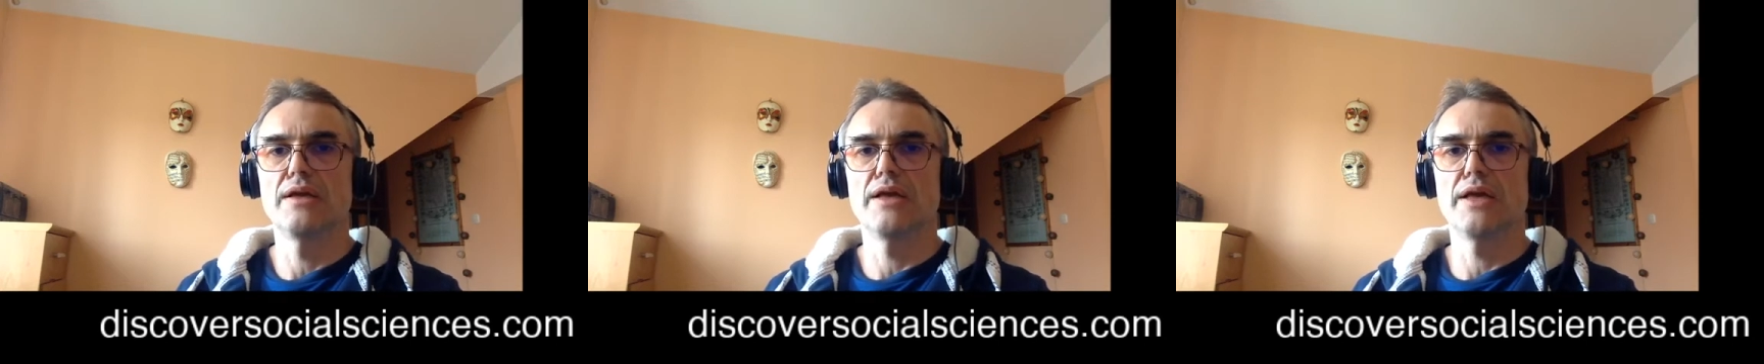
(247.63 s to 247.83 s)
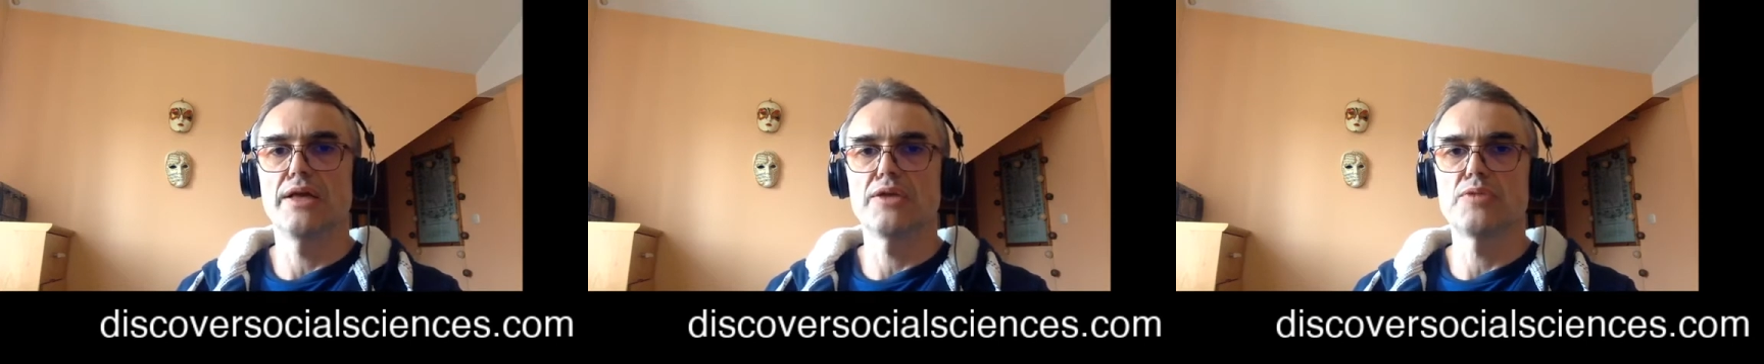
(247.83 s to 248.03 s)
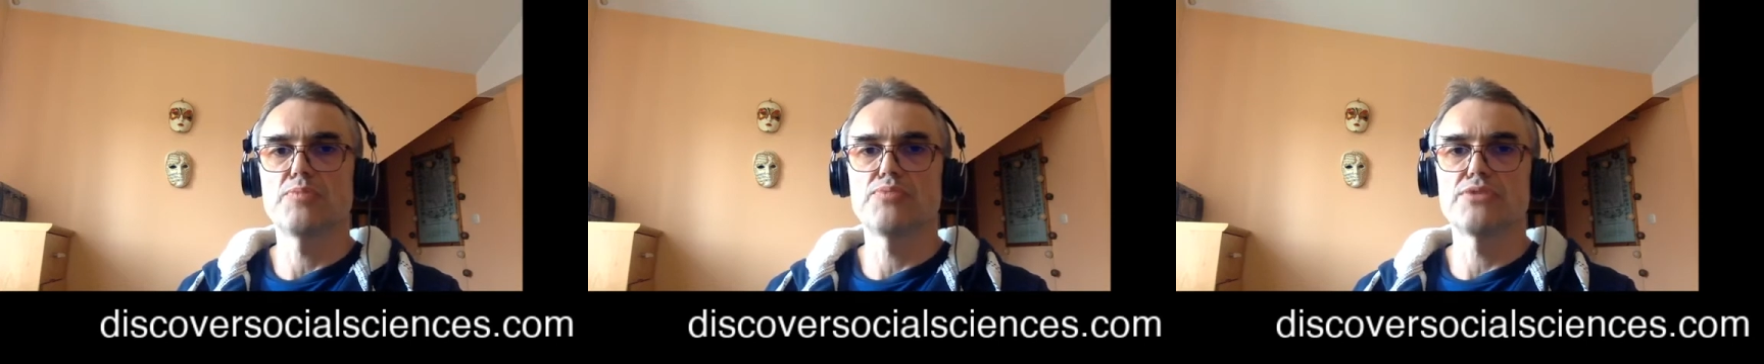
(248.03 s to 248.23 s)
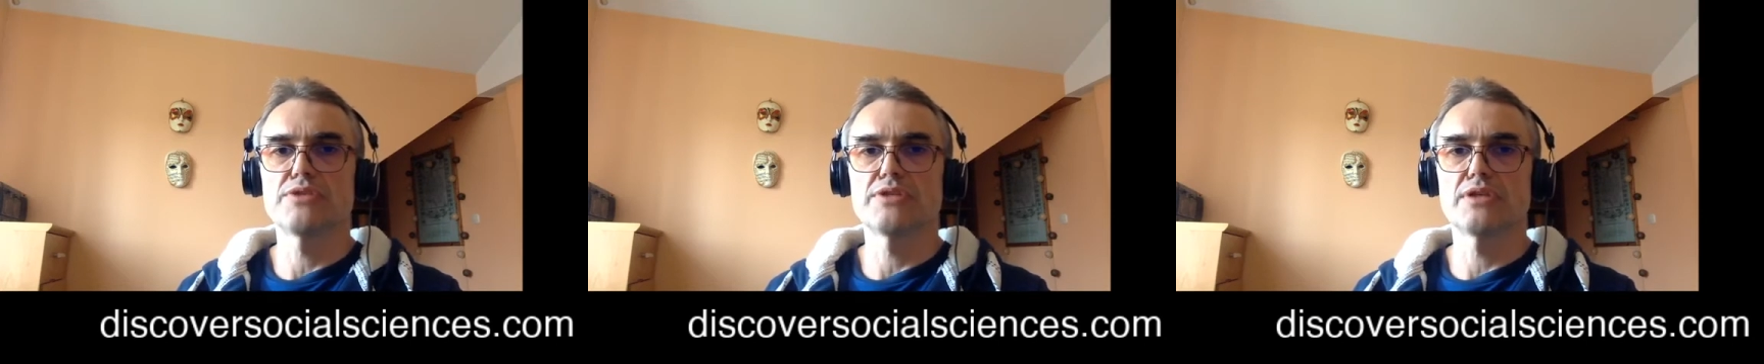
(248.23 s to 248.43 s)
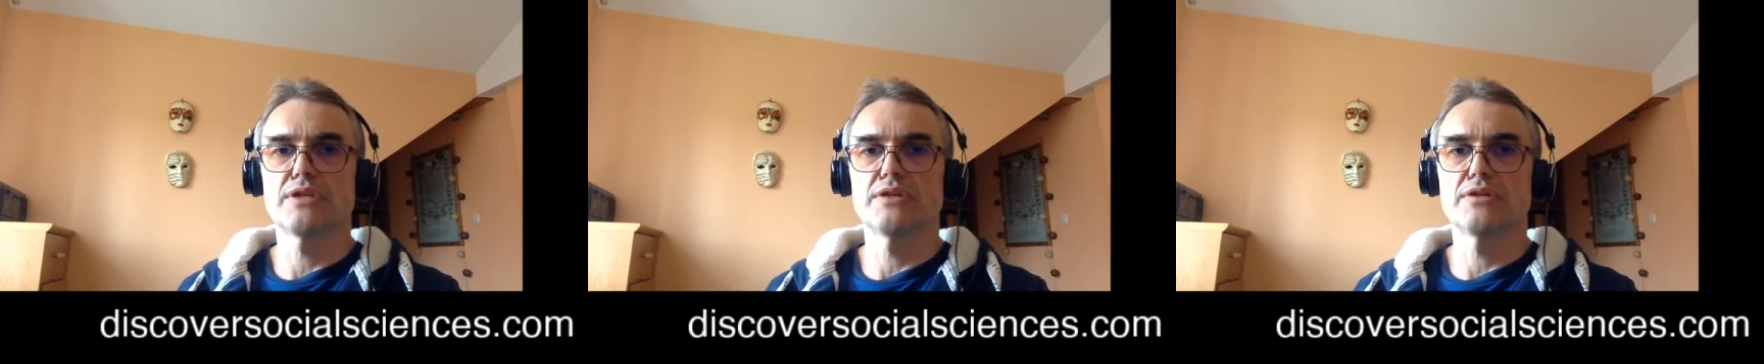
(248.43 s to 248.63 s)
and
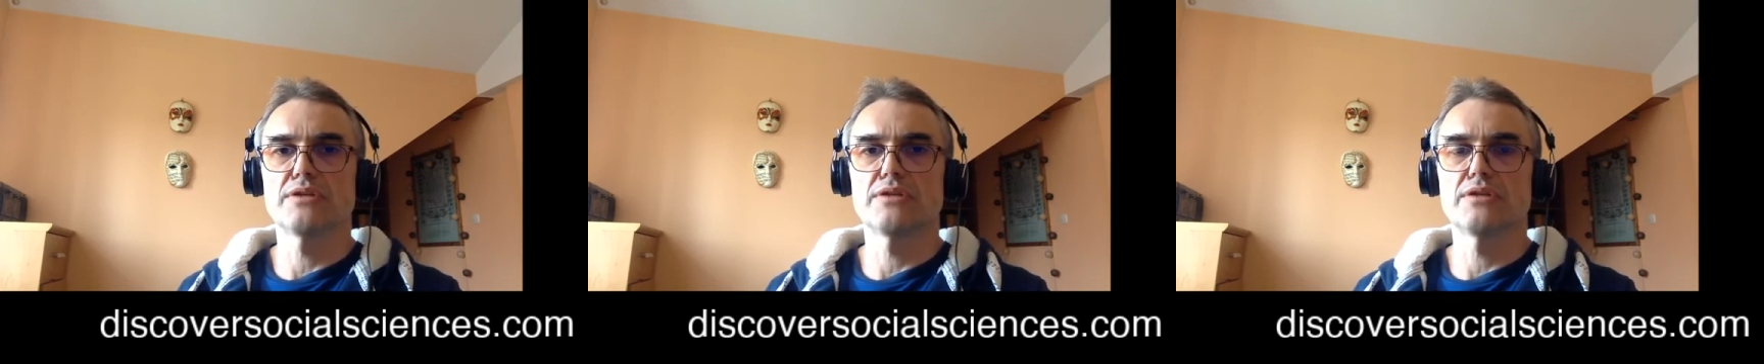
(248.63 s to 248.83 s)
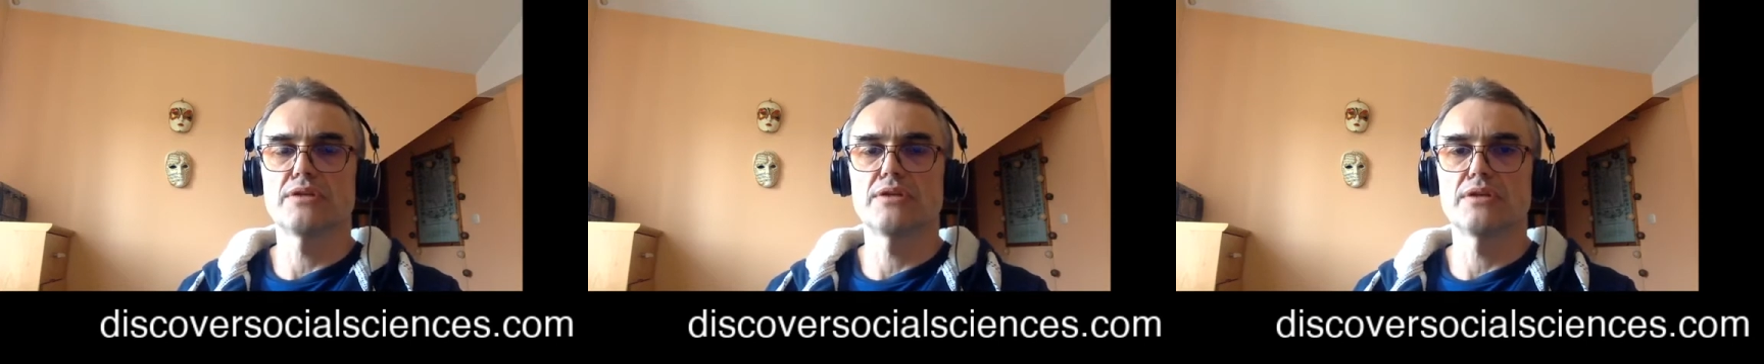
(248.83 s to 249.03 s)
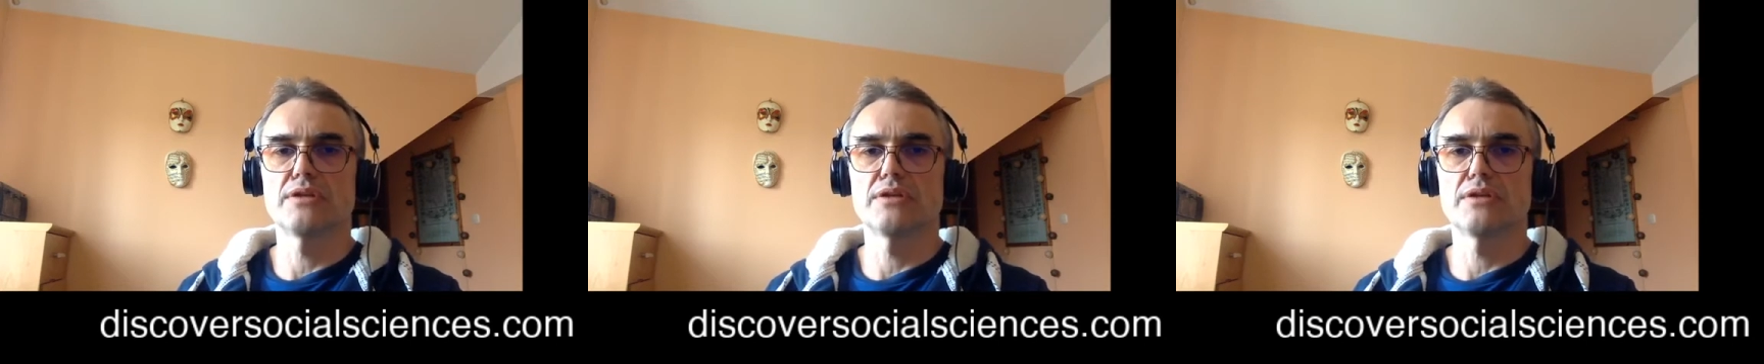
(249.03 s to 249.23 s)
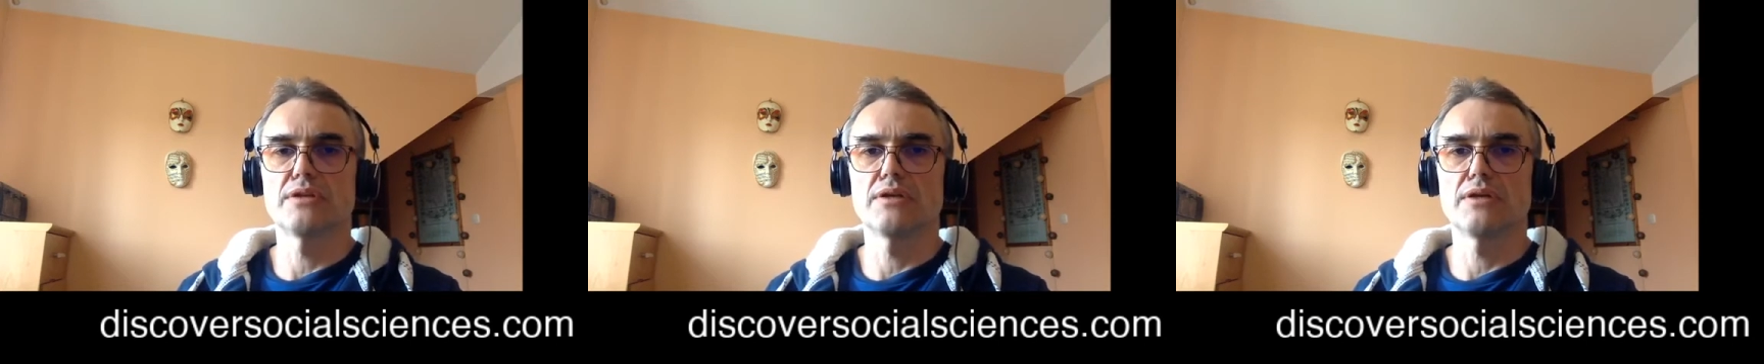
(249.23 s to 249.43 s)
presented in